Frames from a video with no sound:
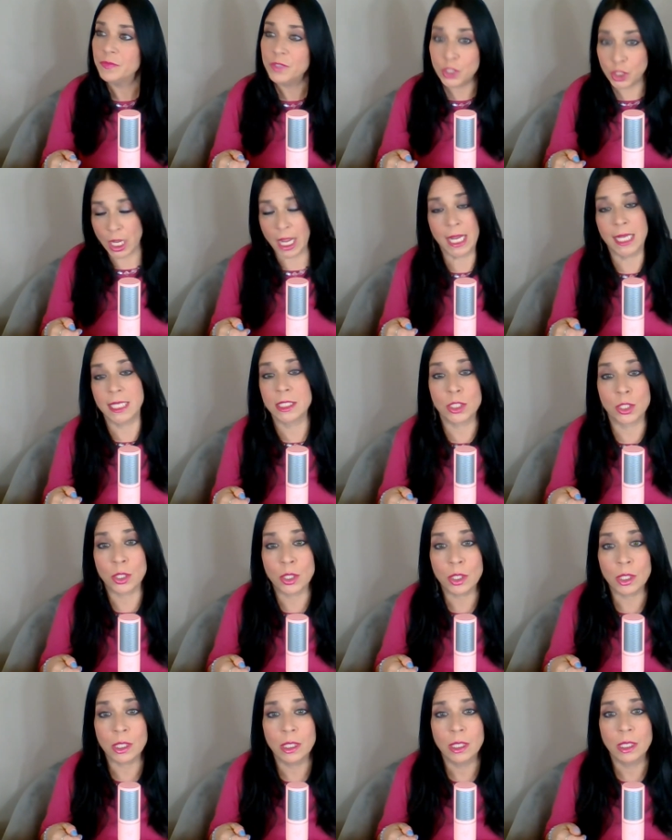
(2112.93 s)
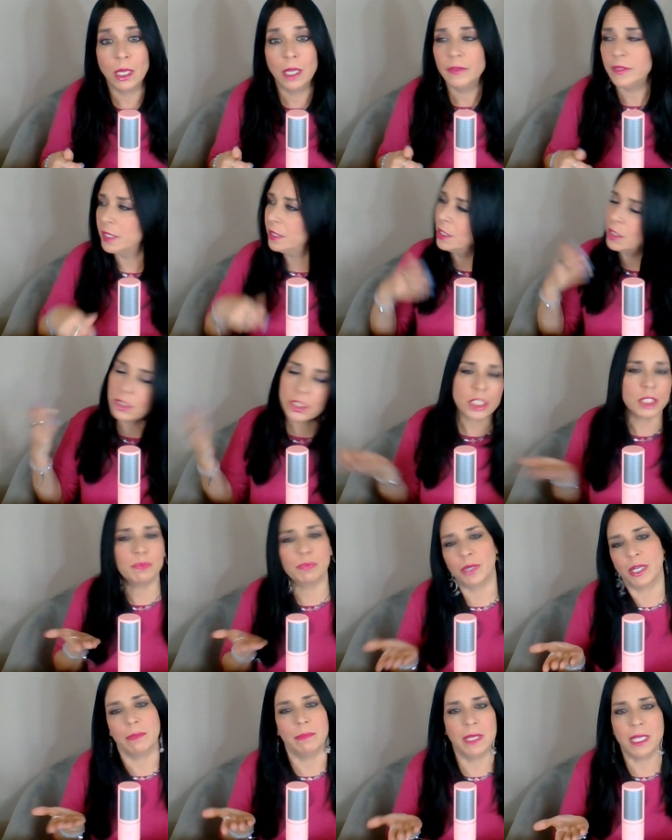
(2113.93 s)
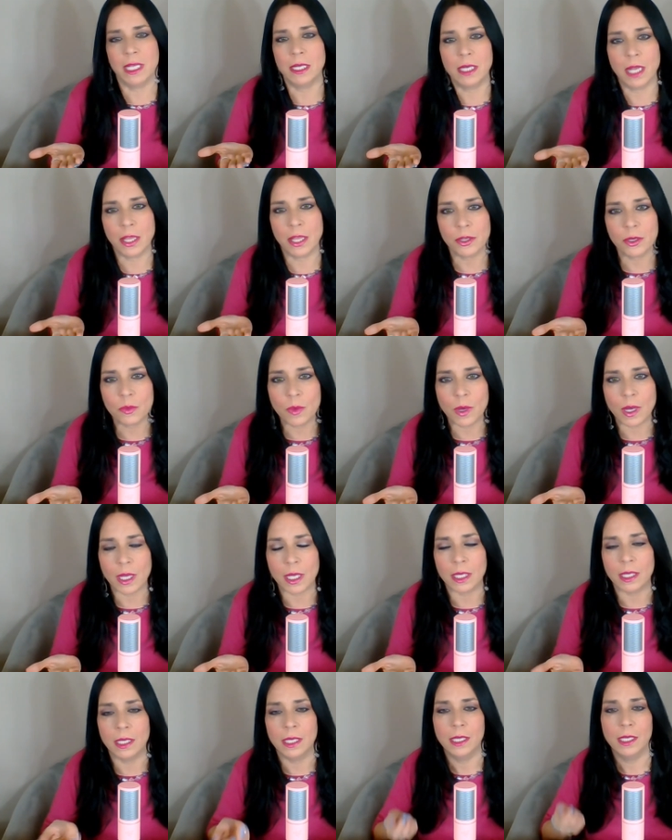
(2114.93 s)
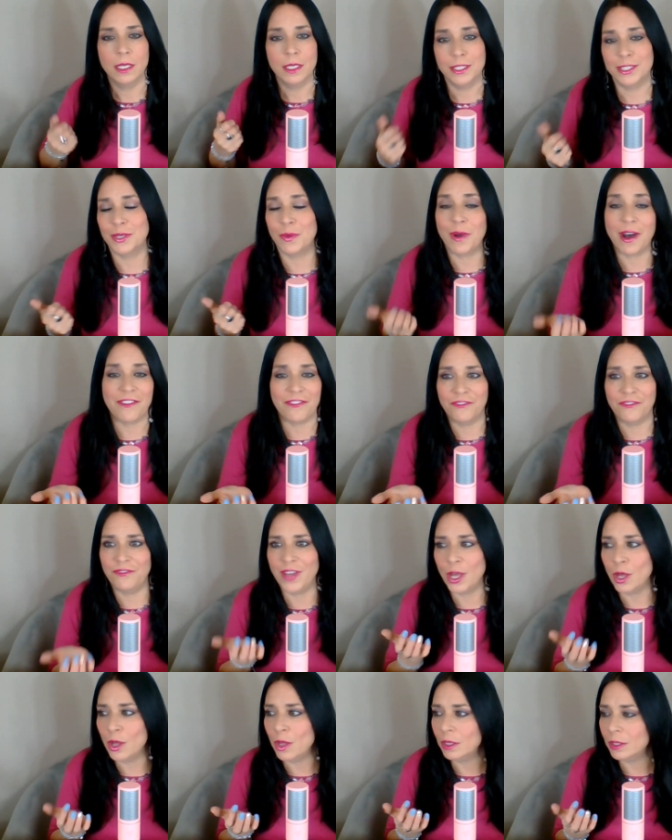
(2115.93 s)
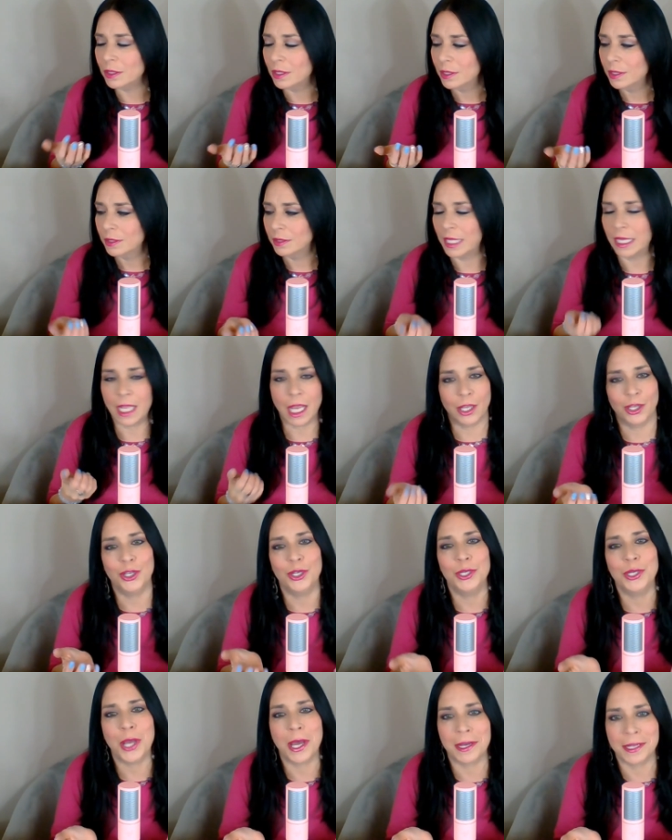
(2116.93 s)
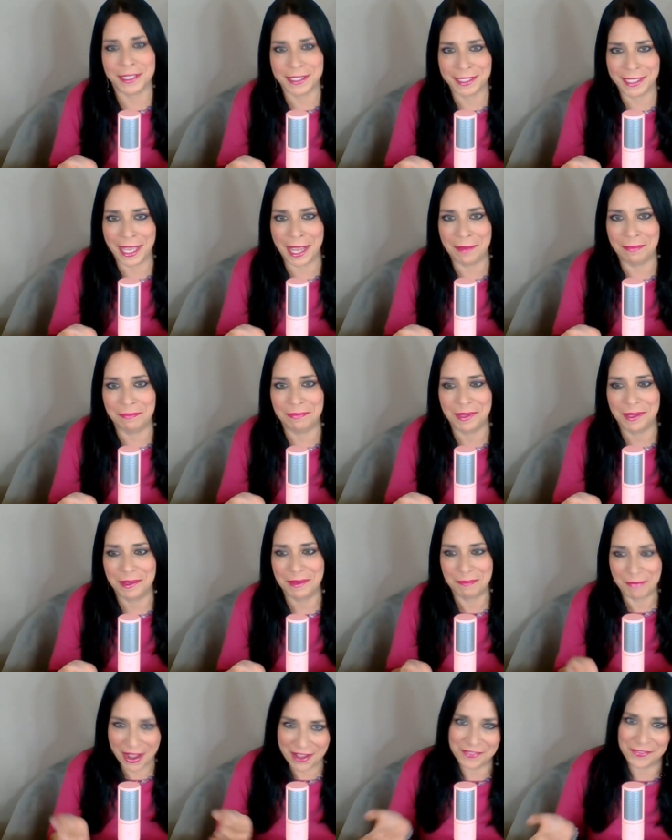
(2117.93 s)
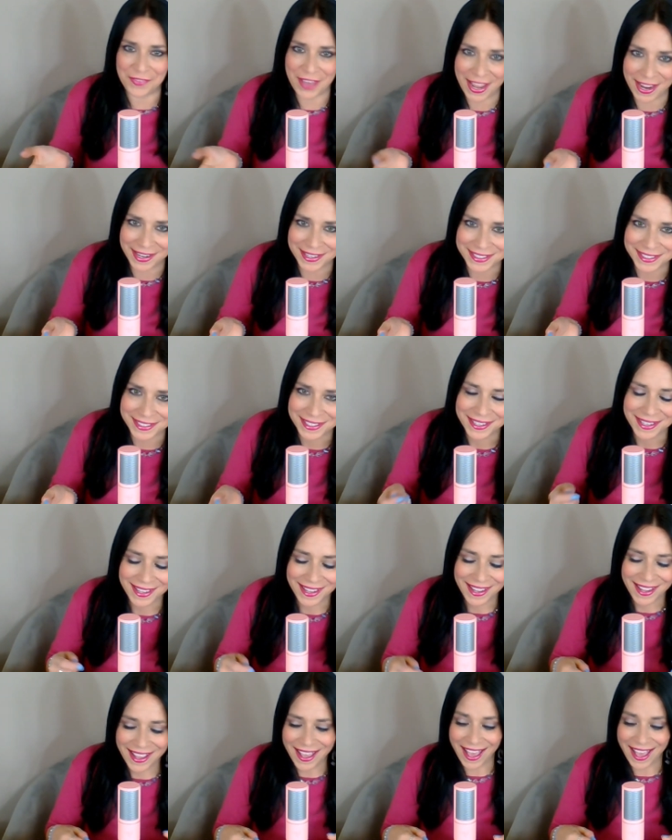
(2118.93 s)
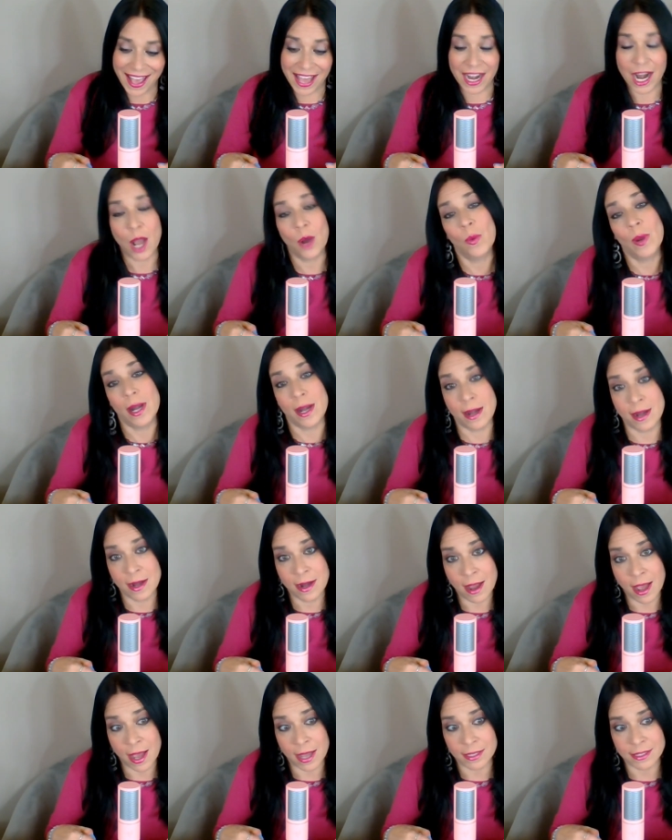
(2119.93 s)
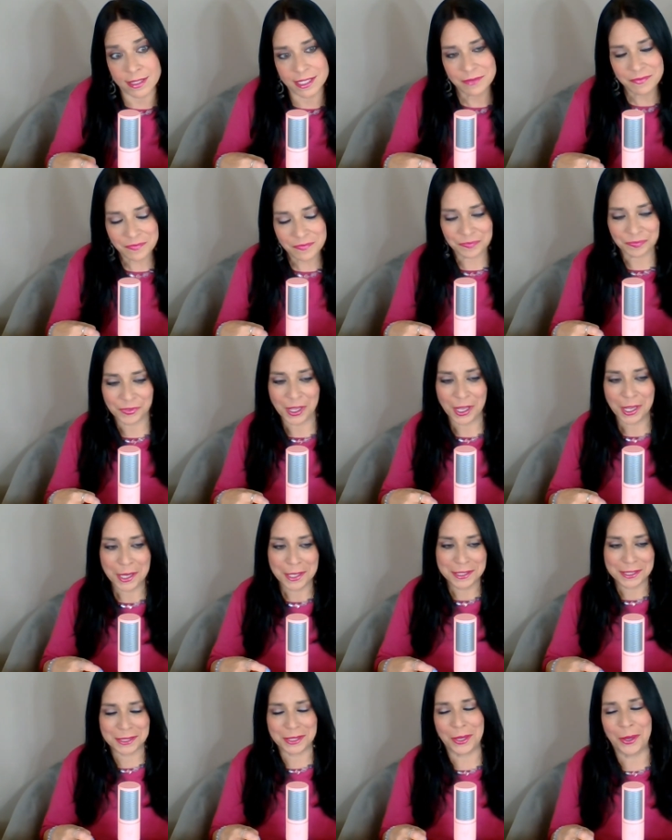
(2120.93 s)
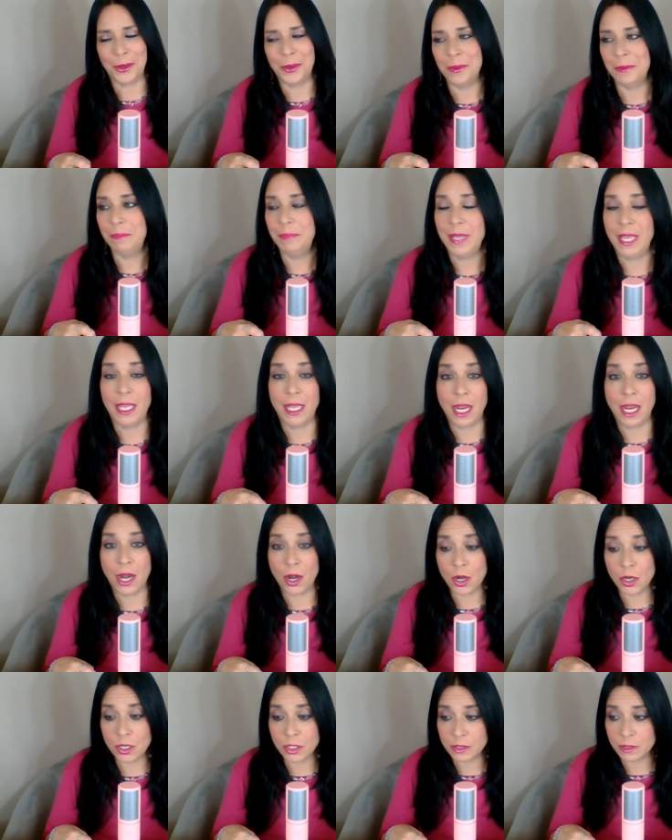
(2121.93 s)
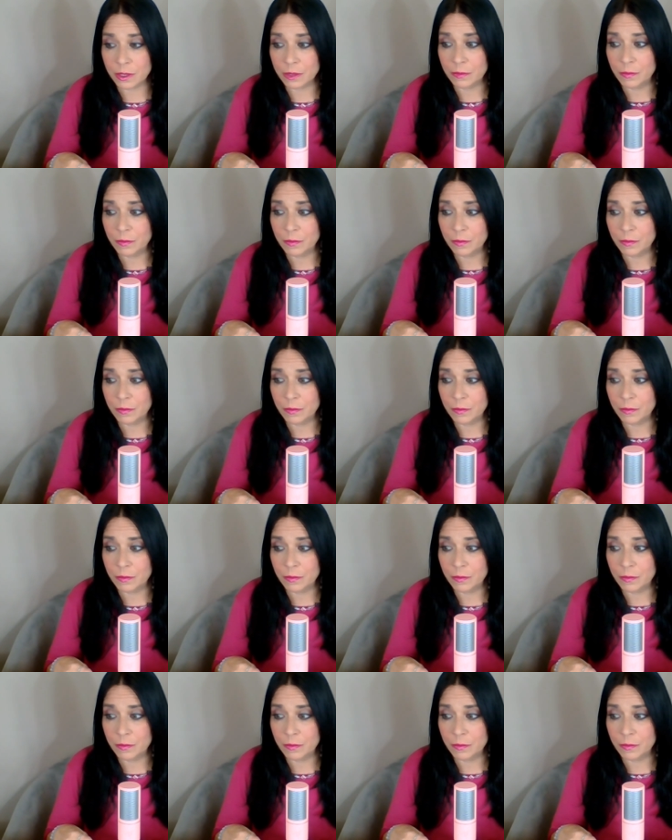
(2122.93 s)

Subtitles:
chaser, then they'll just bring me another one. So I felt like I could not escape my fate, and I went nuts. So there's